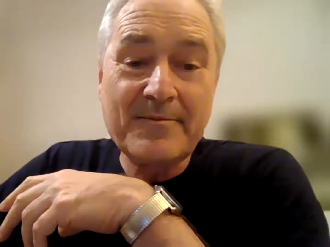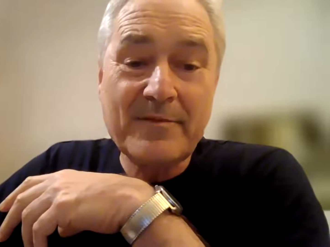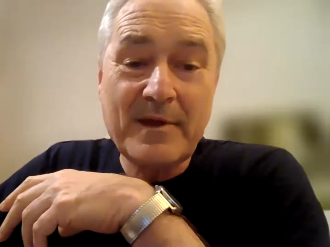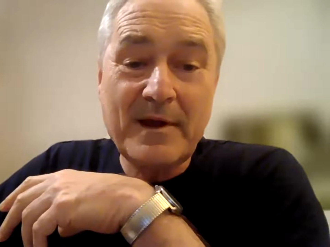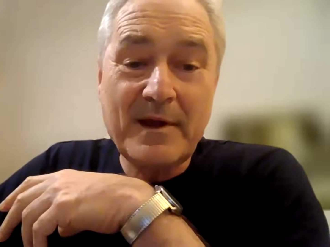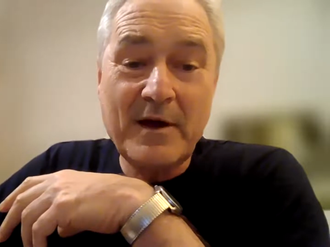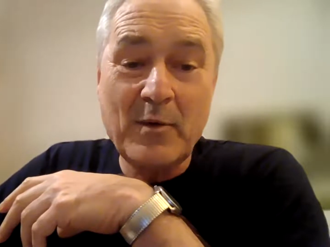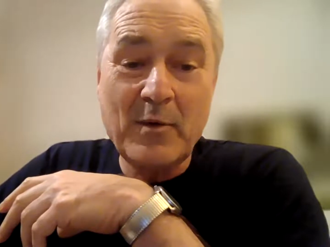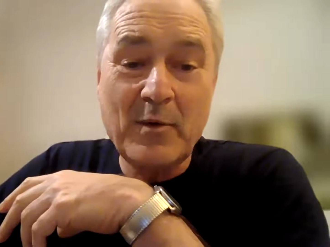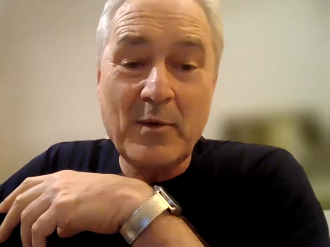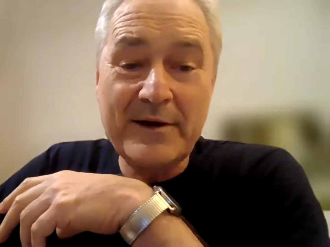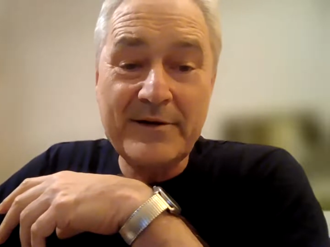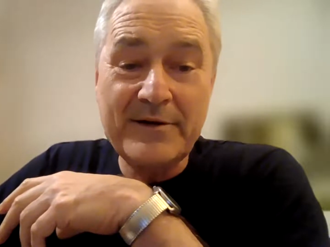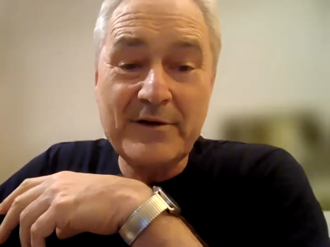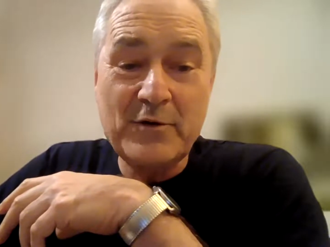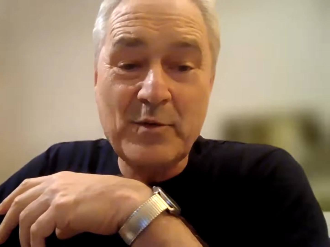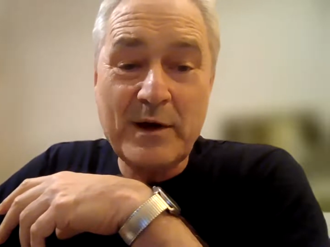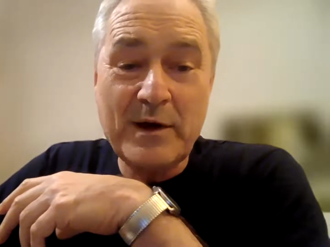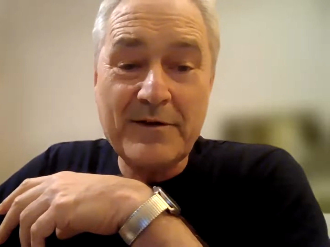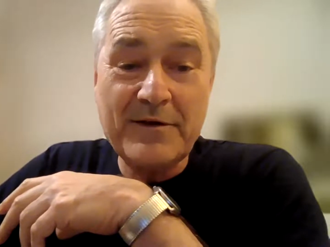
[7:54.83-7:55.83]
I
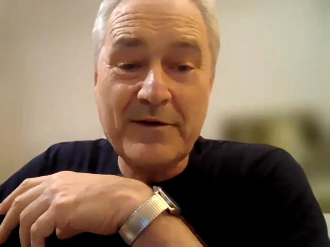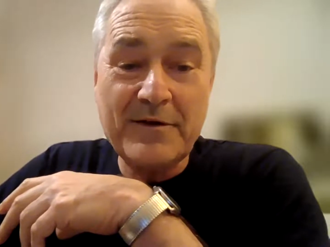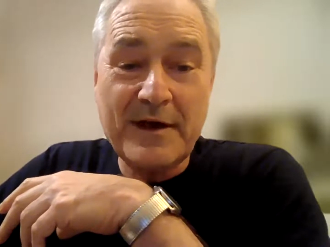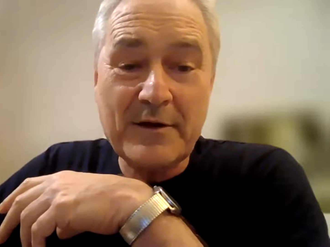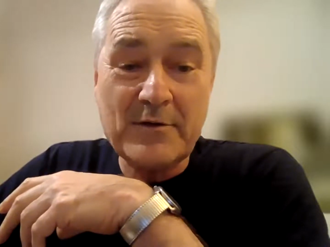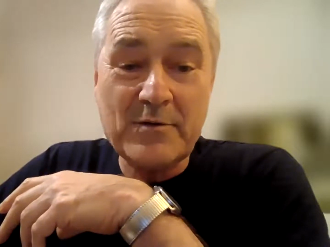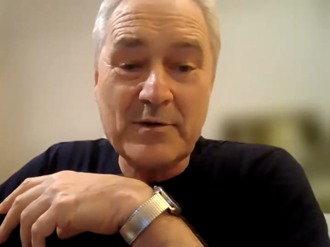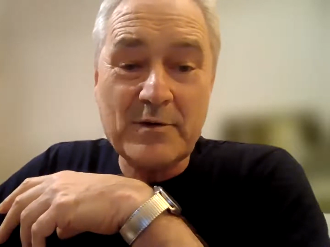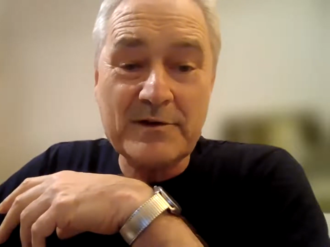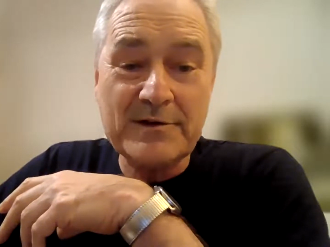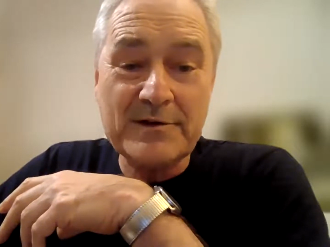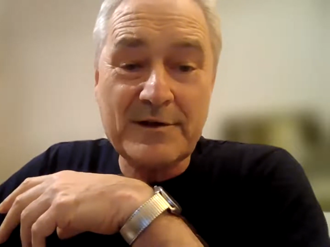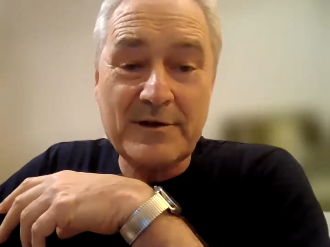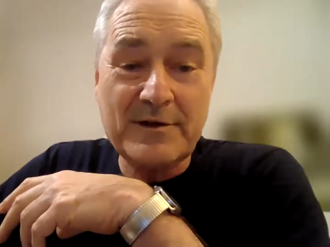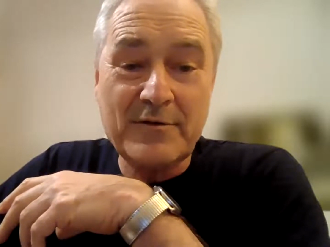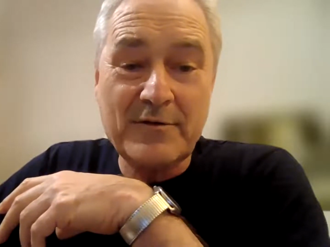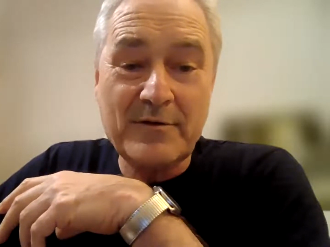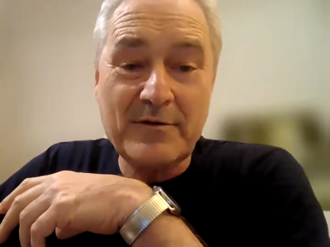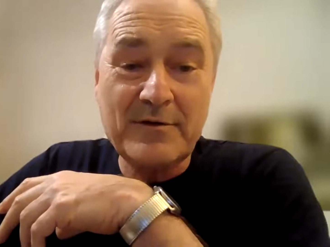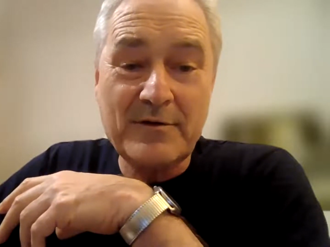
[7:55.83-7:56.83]
wondered whether that was
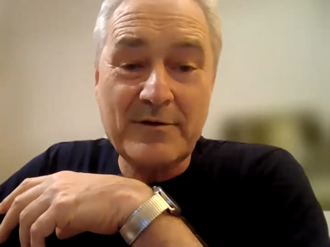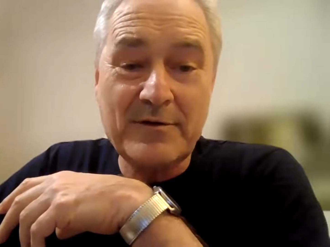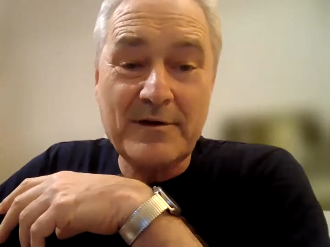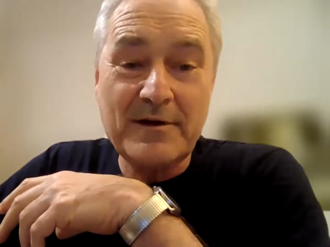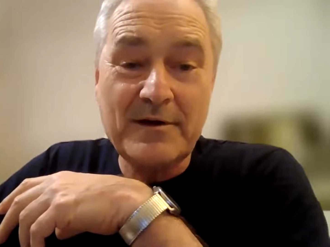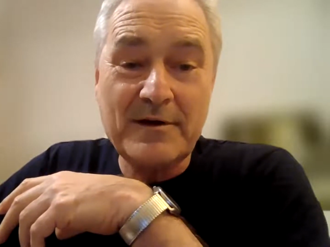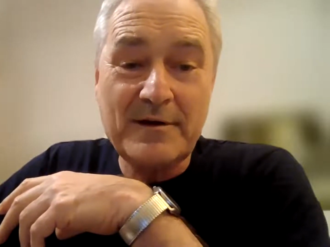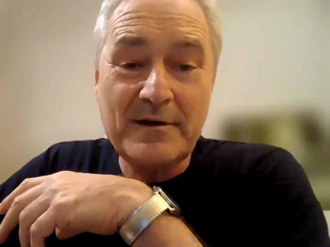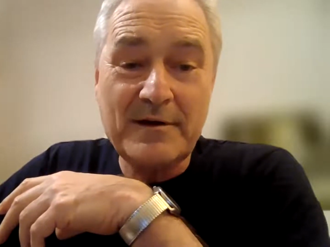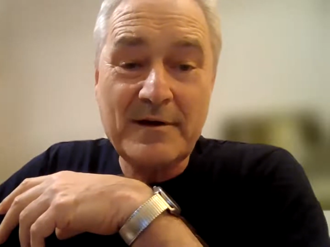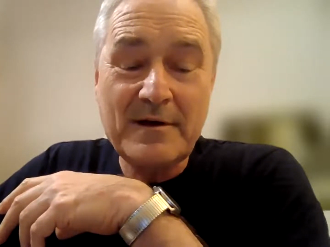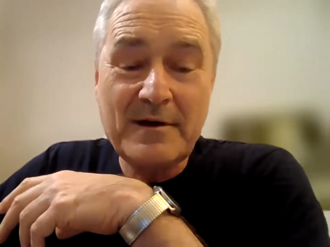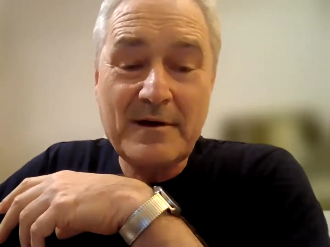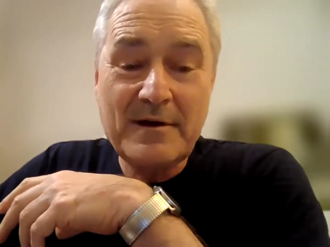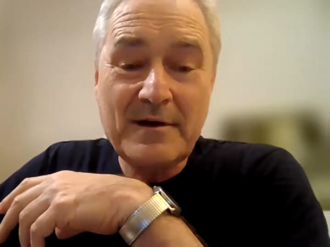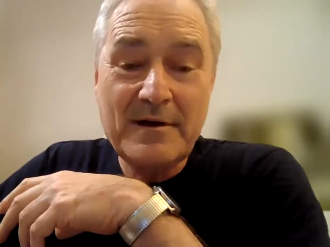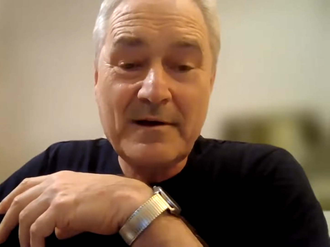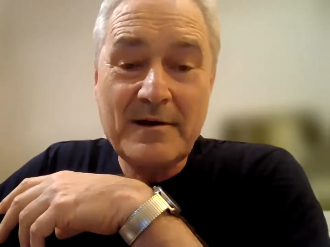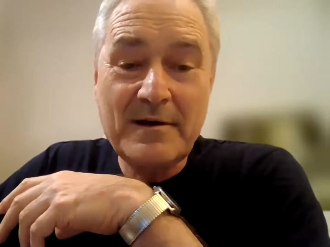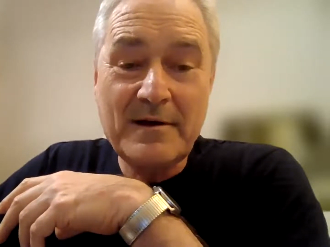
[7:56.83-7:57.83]
the the.
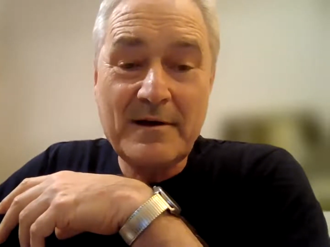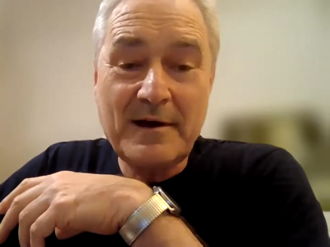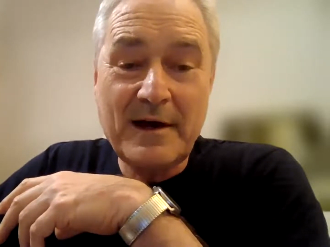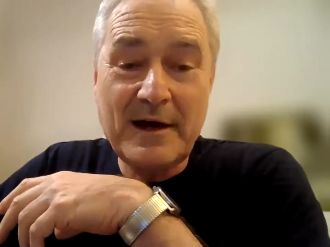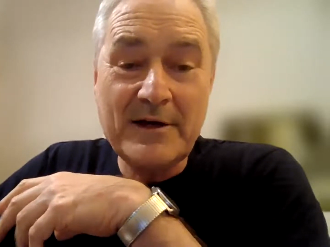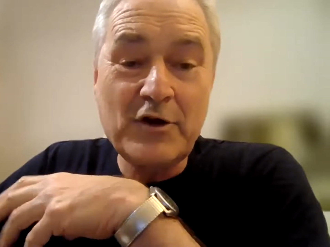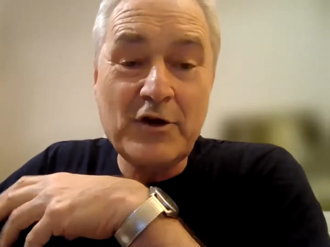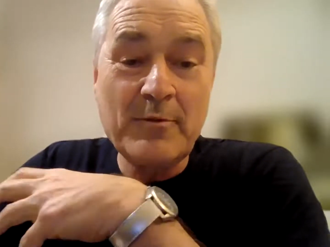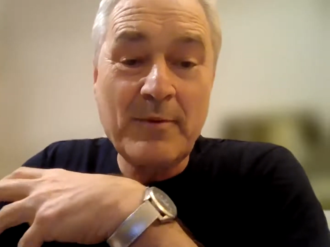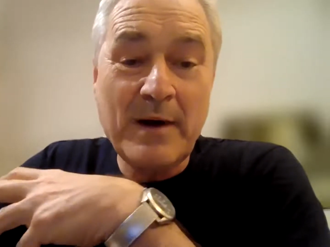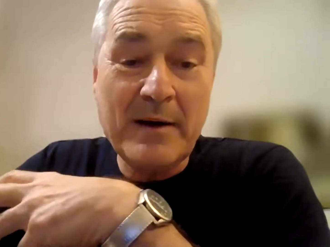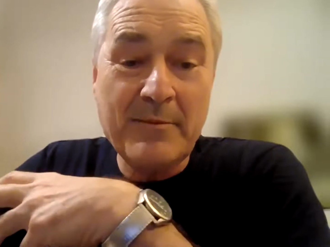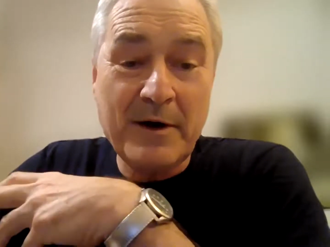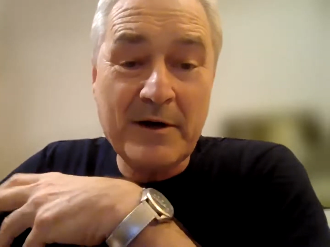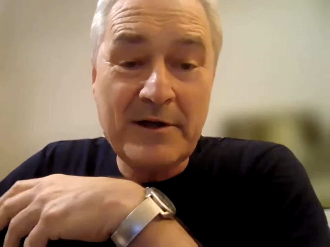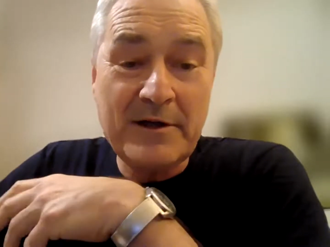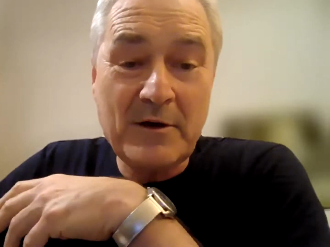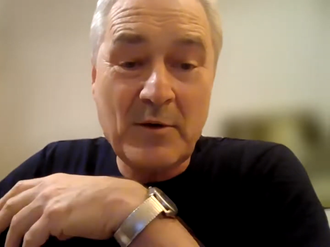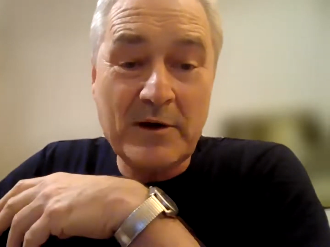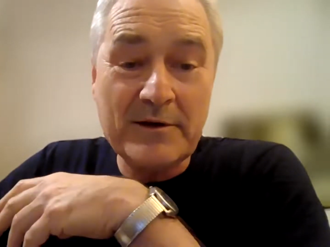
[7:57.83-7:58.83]
Uh, I knew my
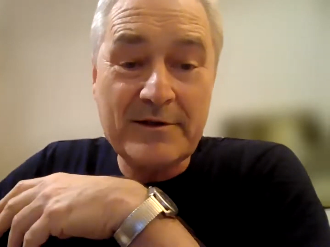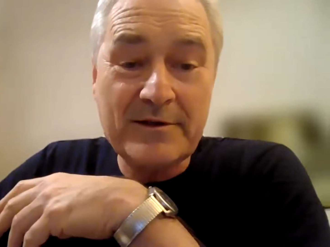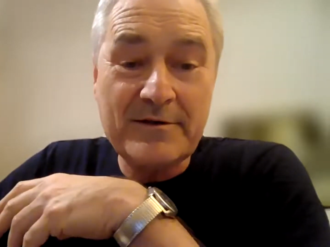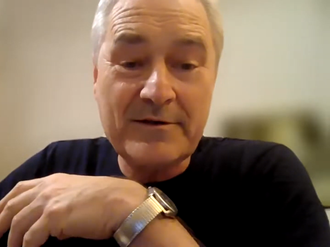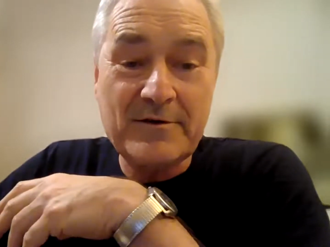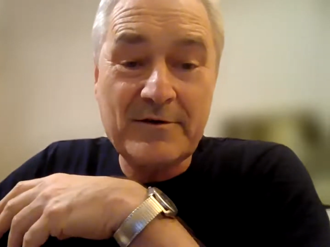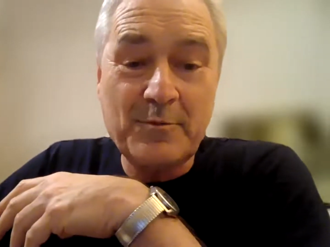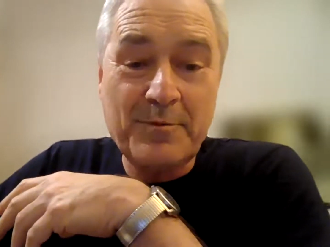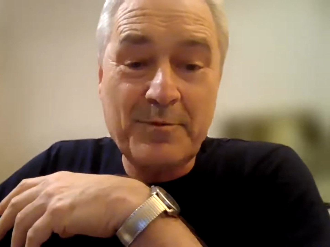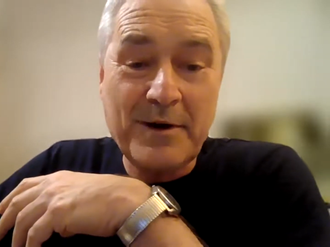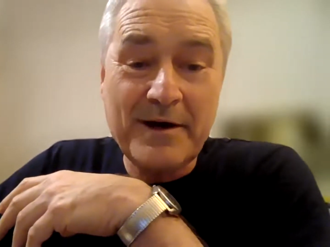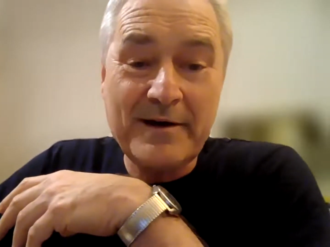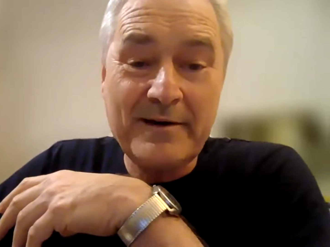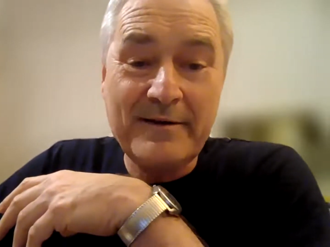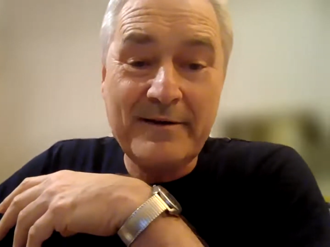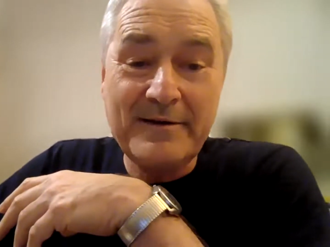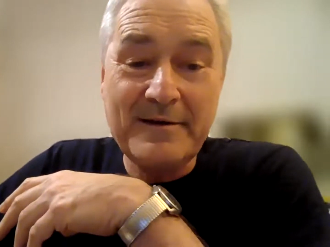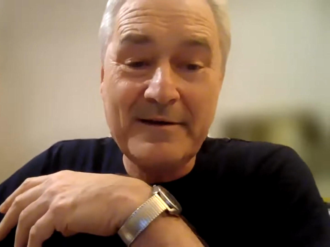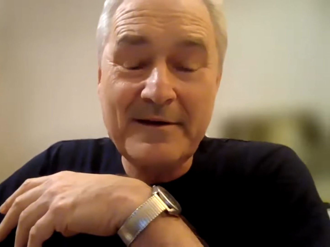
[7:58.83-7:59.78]
body wanted to paint.